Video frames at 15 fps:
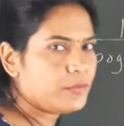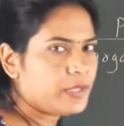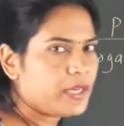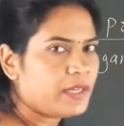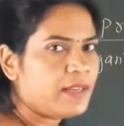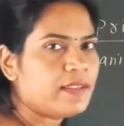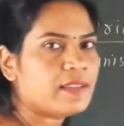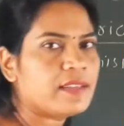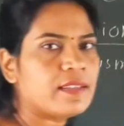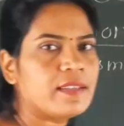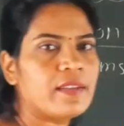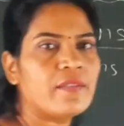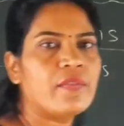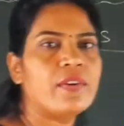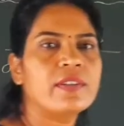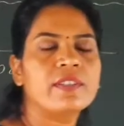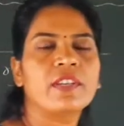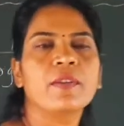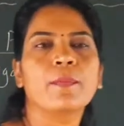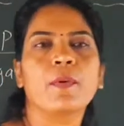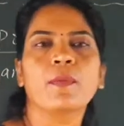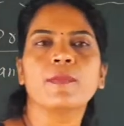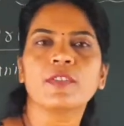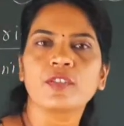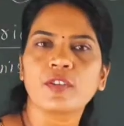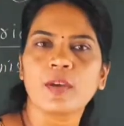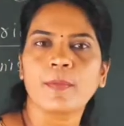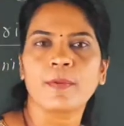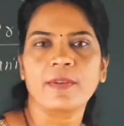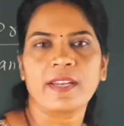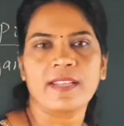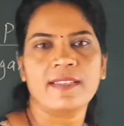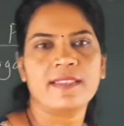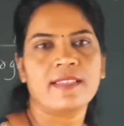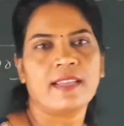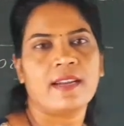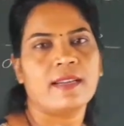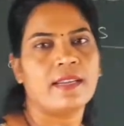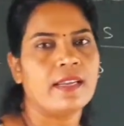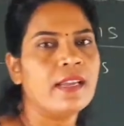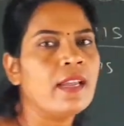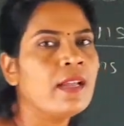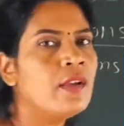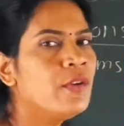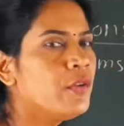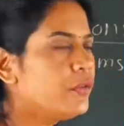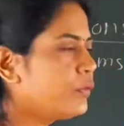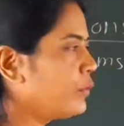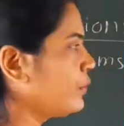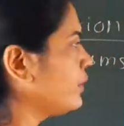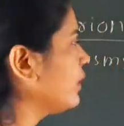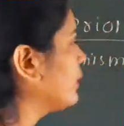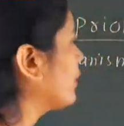are discussing first information about NCERT, so these are